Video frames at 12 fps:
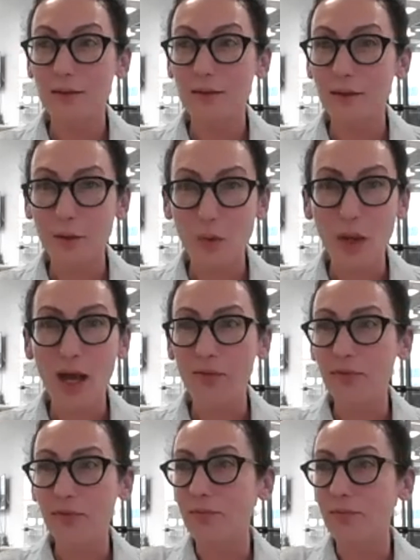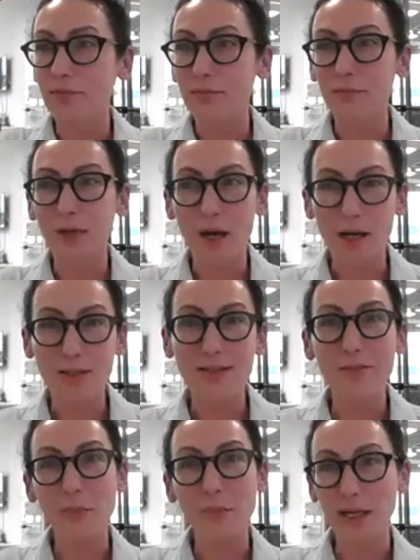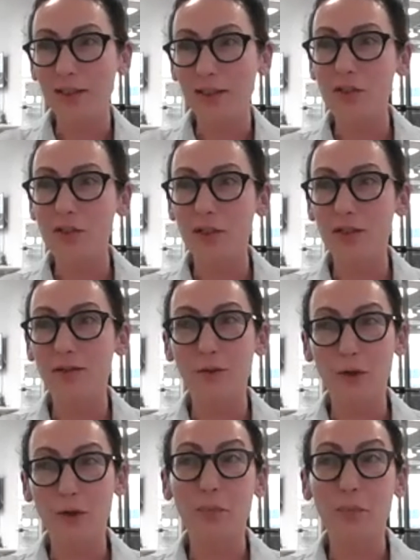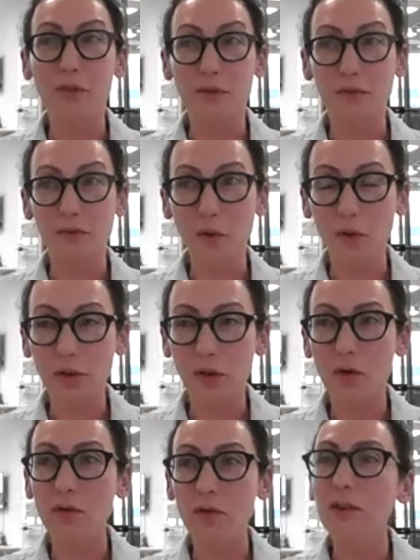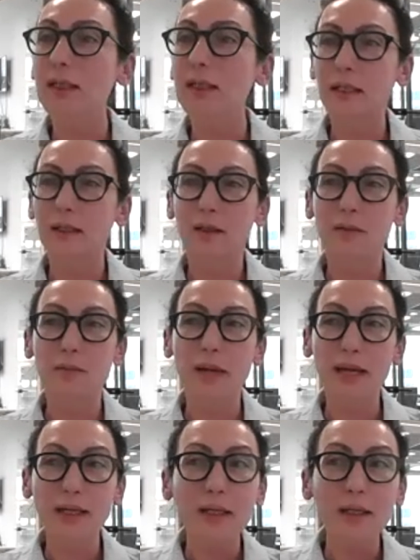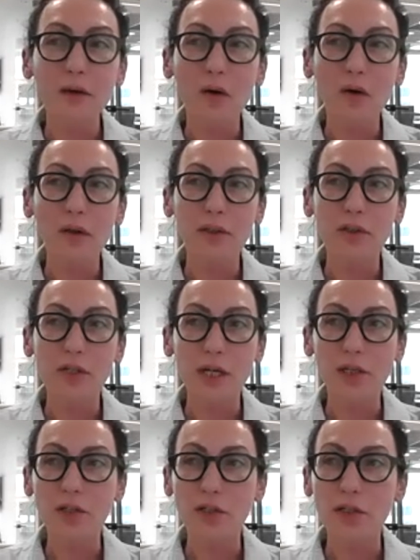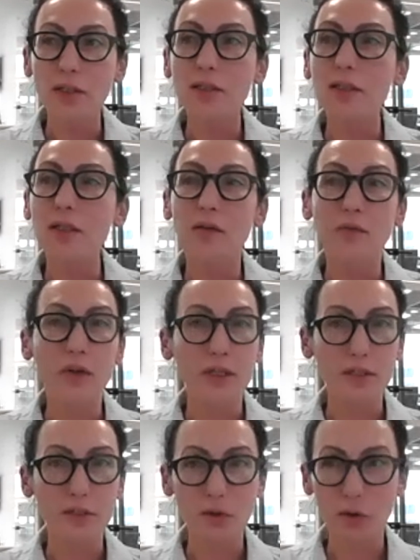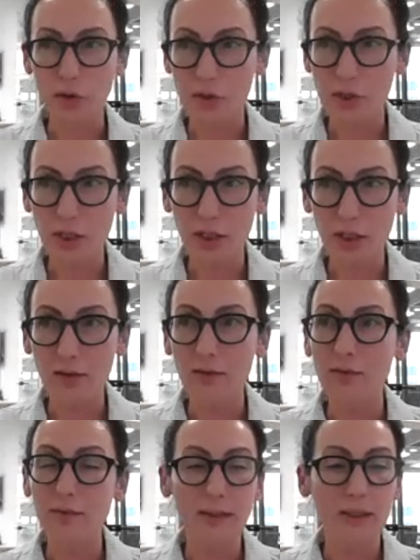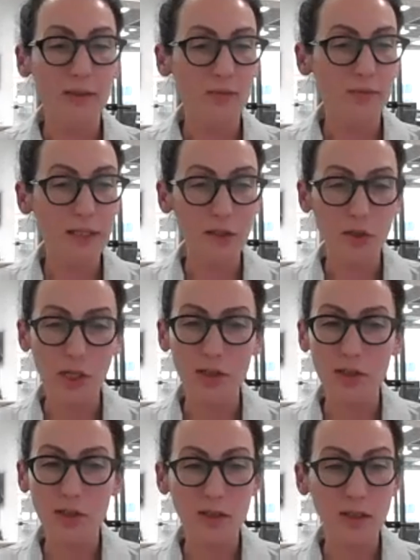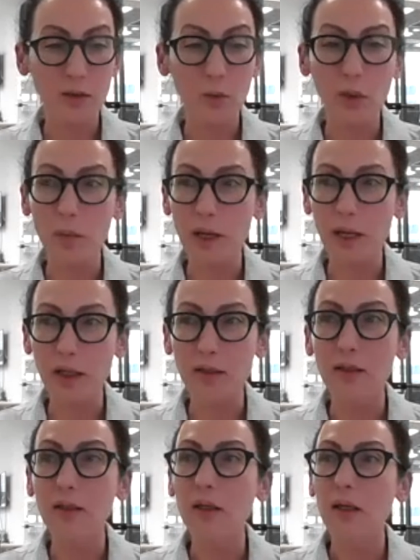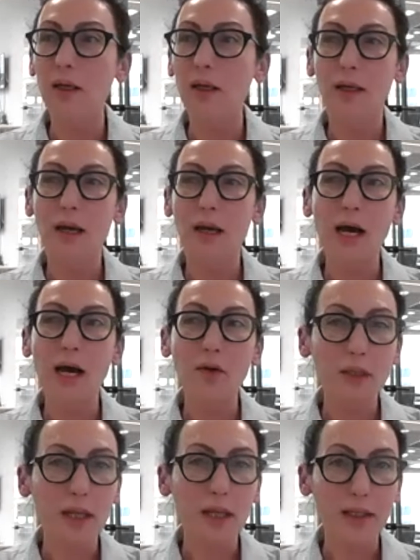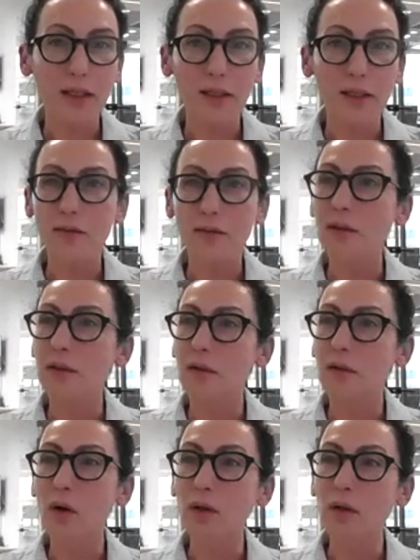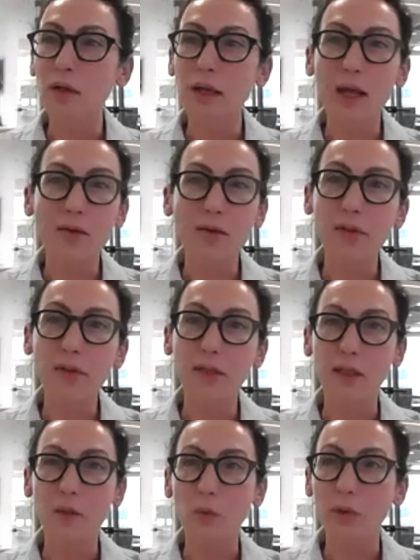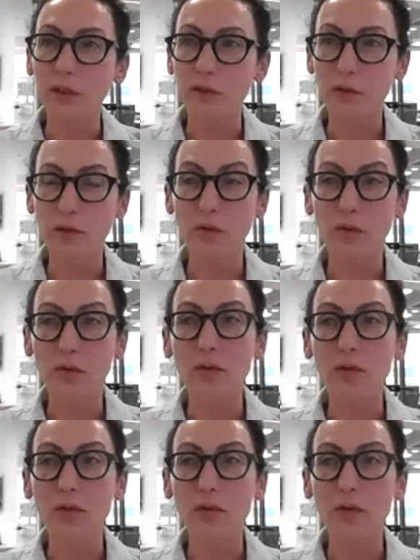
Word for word: You have us managing your portfolio, making all the changes, researching the changes that we make, outlining everything we do